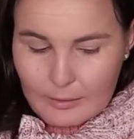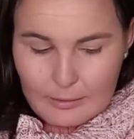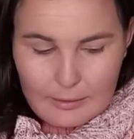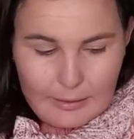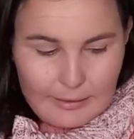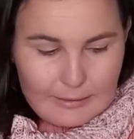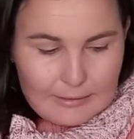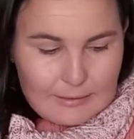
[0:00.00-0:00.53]

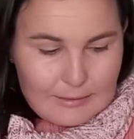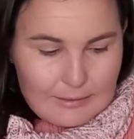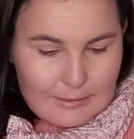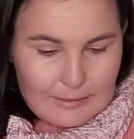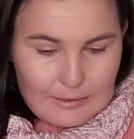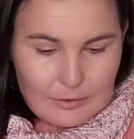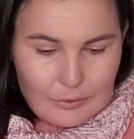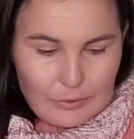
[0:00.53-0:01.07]

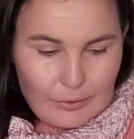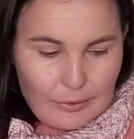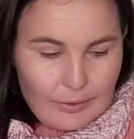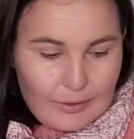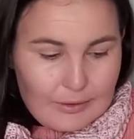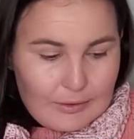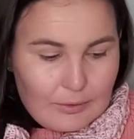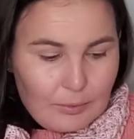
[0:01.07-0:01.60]
That's
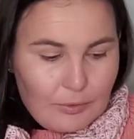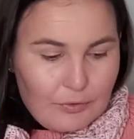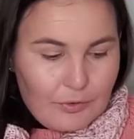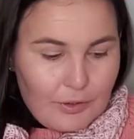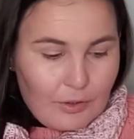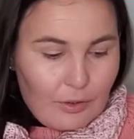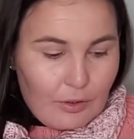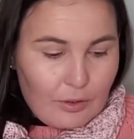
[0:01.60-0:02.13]
that. With
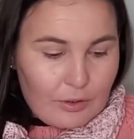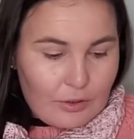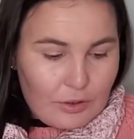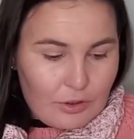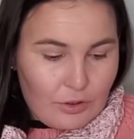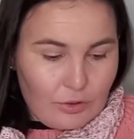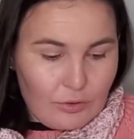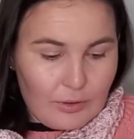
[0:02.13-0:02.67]
regards
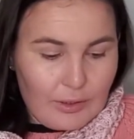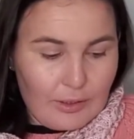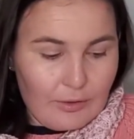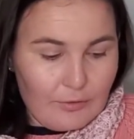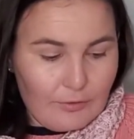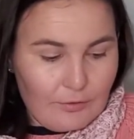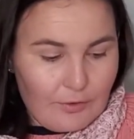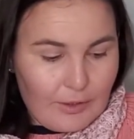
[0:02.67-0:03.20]
to
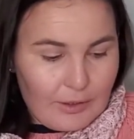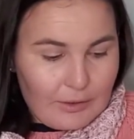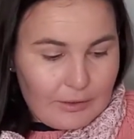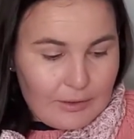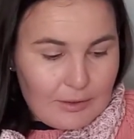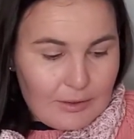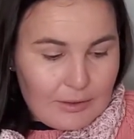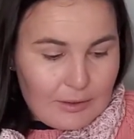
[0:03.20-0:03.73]

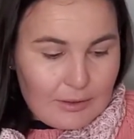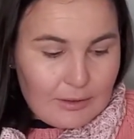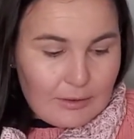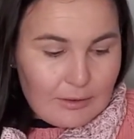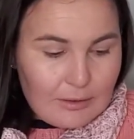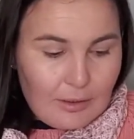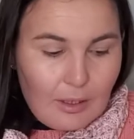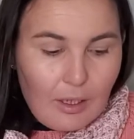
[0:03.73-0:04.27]
events,
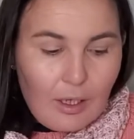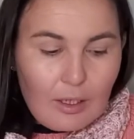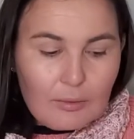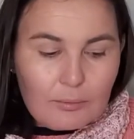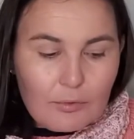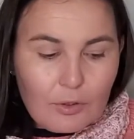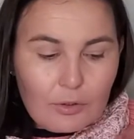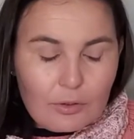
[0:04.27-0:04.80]
I'm
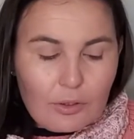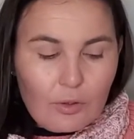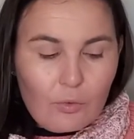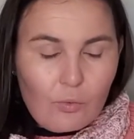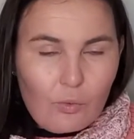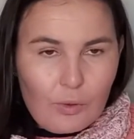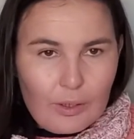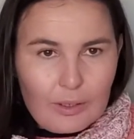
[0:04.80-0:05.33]
not
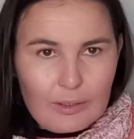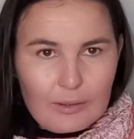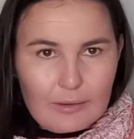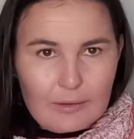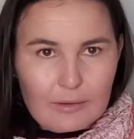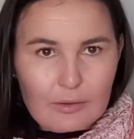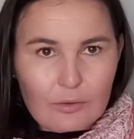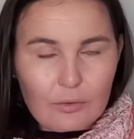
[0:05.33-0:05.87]
aware,
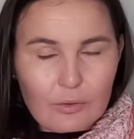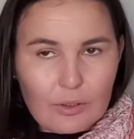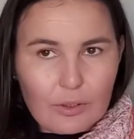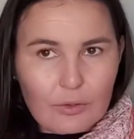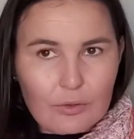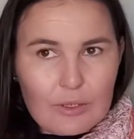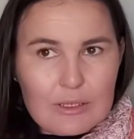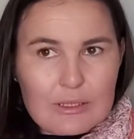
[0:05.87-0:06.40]
or I
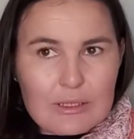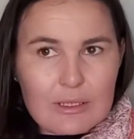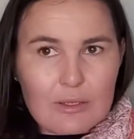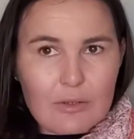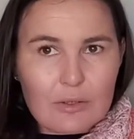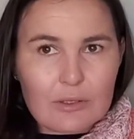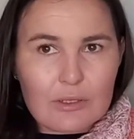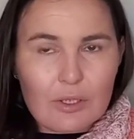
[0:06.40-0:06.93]
couldn't see
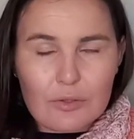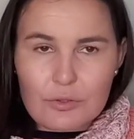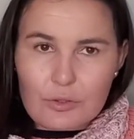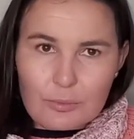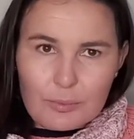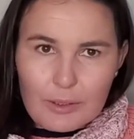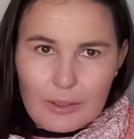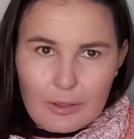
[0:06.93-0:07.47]
on social
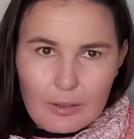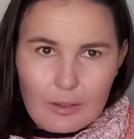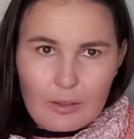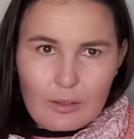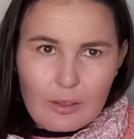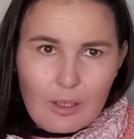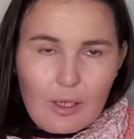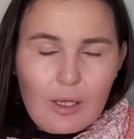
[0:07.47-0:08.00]
media,
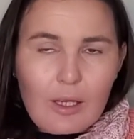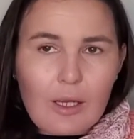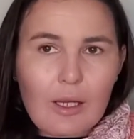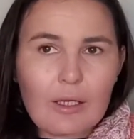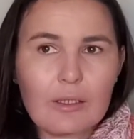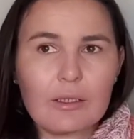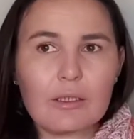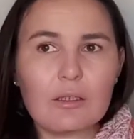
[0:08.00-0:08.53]

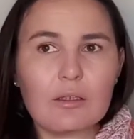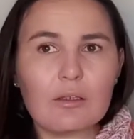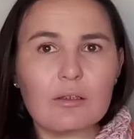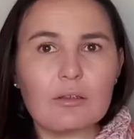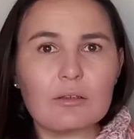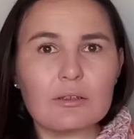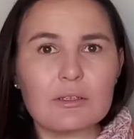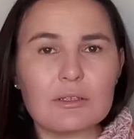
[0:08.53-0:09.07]
any
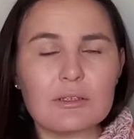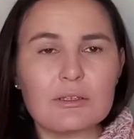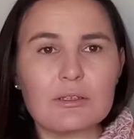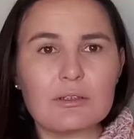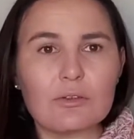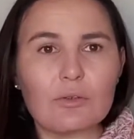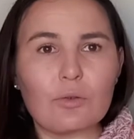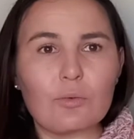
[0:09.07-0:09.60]

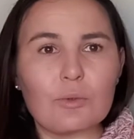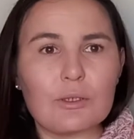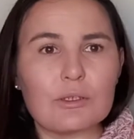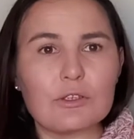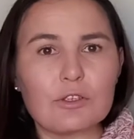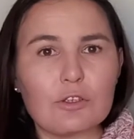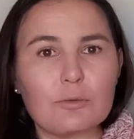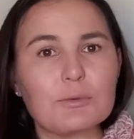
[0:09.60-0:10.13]
classes
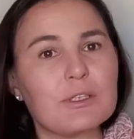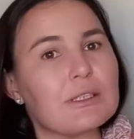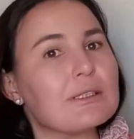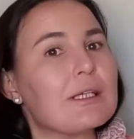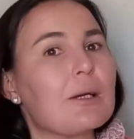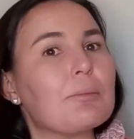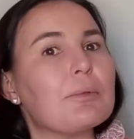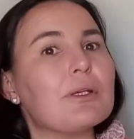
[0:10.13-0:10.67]
workshops that's
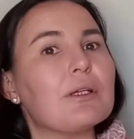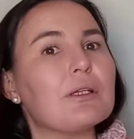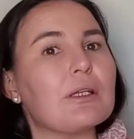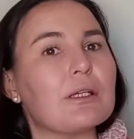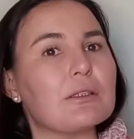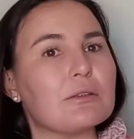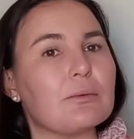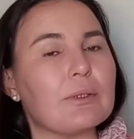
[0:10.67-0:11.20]
happening
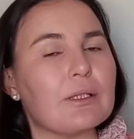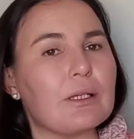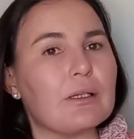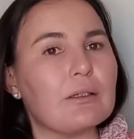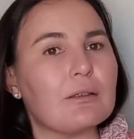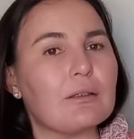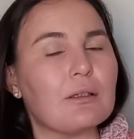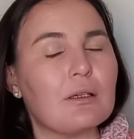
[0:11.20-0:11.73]
next weekend,
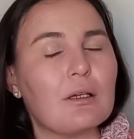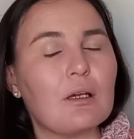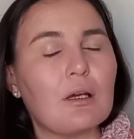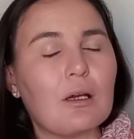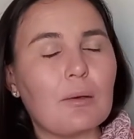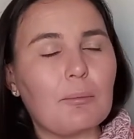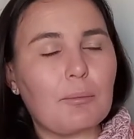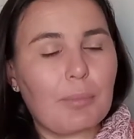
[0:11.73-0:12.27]

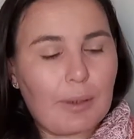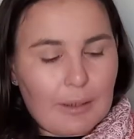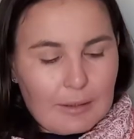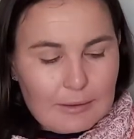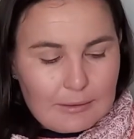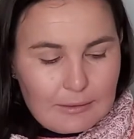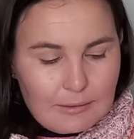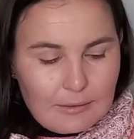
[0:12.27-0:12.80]

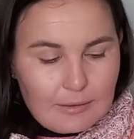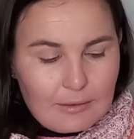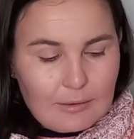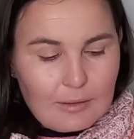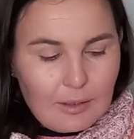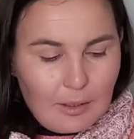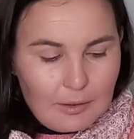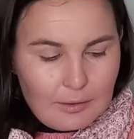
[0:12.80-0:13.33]
but
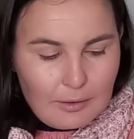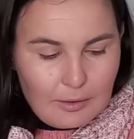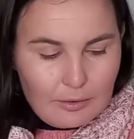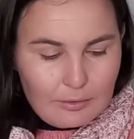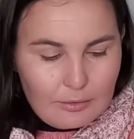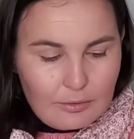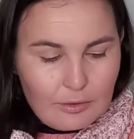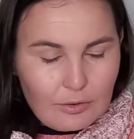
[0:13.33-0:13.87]
I
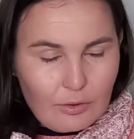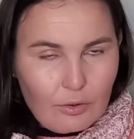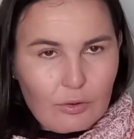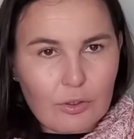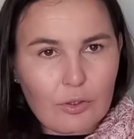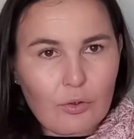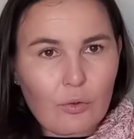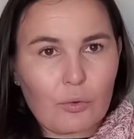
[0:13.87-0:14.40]
know
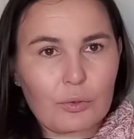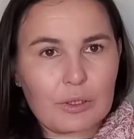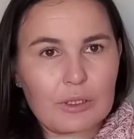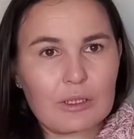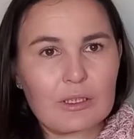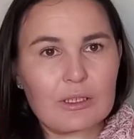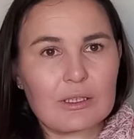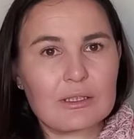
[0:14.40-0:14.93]
Yarnie Corner
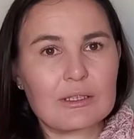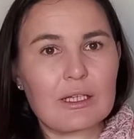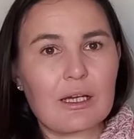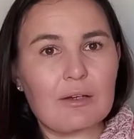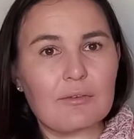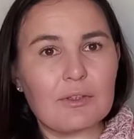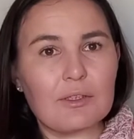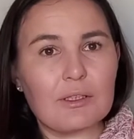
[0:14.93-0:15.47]
is
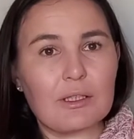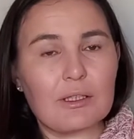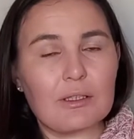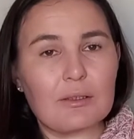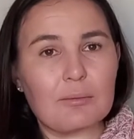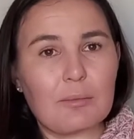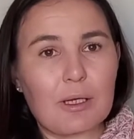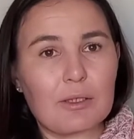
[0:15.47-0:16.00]
having
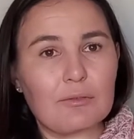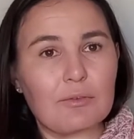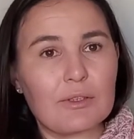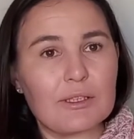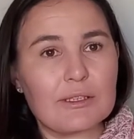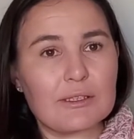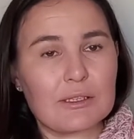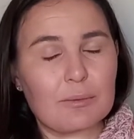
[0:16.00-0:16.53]
their monthly
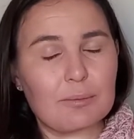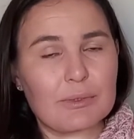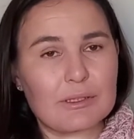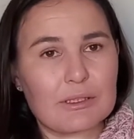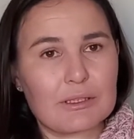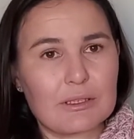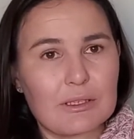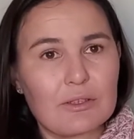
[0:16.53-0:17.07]
sip and
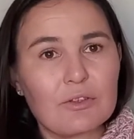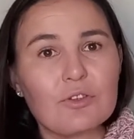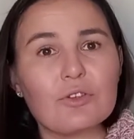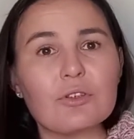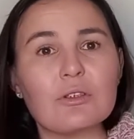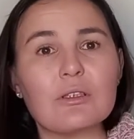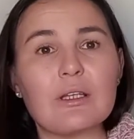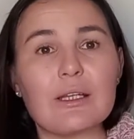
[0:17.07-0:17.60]
stitch
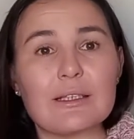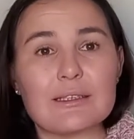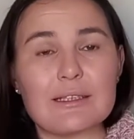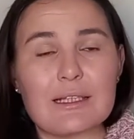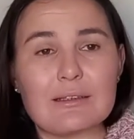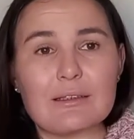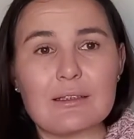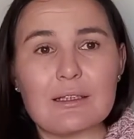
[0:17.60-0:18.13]
next
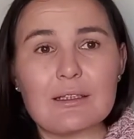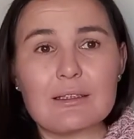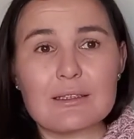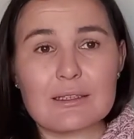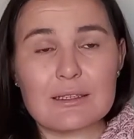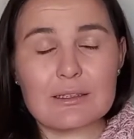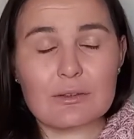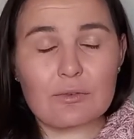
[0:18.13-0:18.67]
Saturday, the
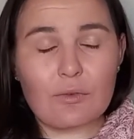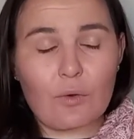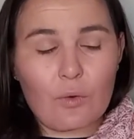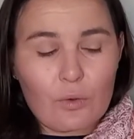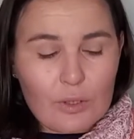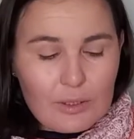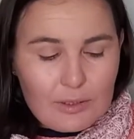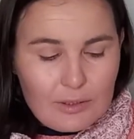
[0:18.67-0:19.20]
6th of
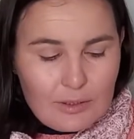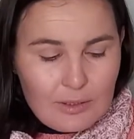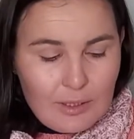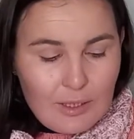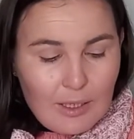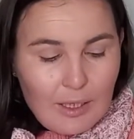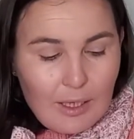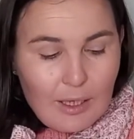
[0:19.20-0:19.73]
August,
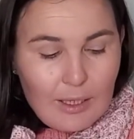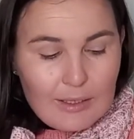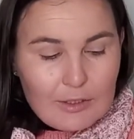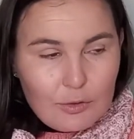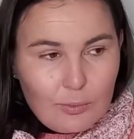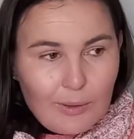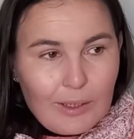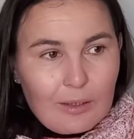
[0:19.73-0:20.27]
as
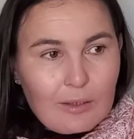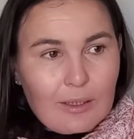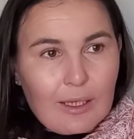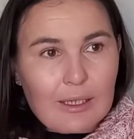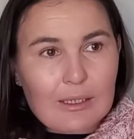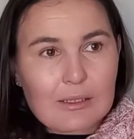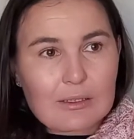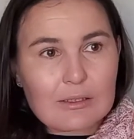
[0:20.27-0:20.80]
well
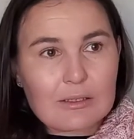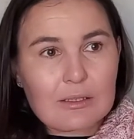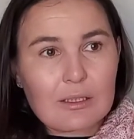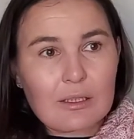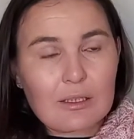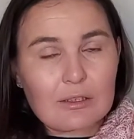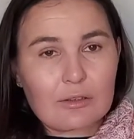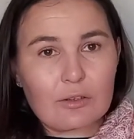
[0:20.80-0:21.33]
as
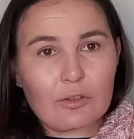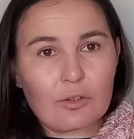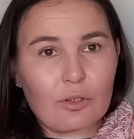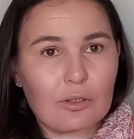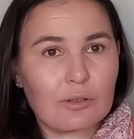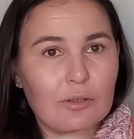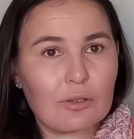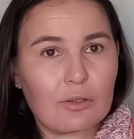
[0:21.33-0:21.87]
Little
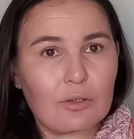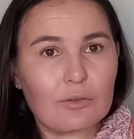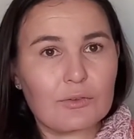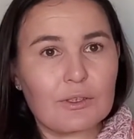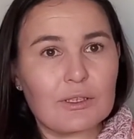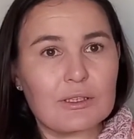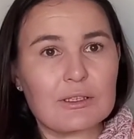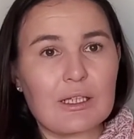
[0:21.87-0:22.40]
Yarn Craft
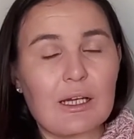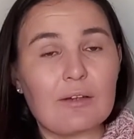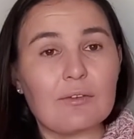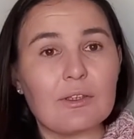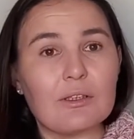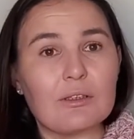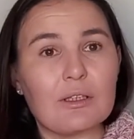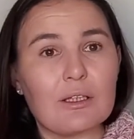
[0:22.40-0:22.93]
is
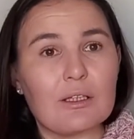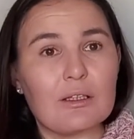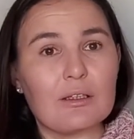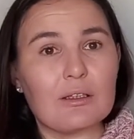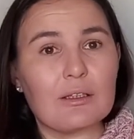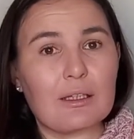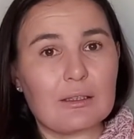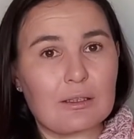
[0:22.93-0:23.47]
having their
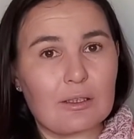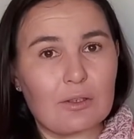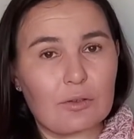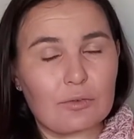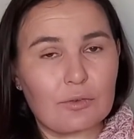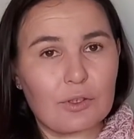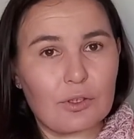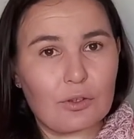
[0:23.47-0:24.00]
gathering of
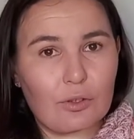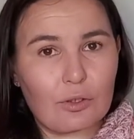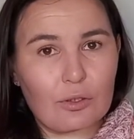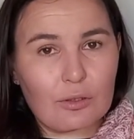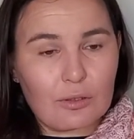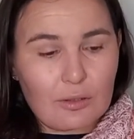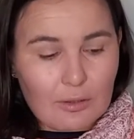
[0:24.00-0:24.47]
the yarn.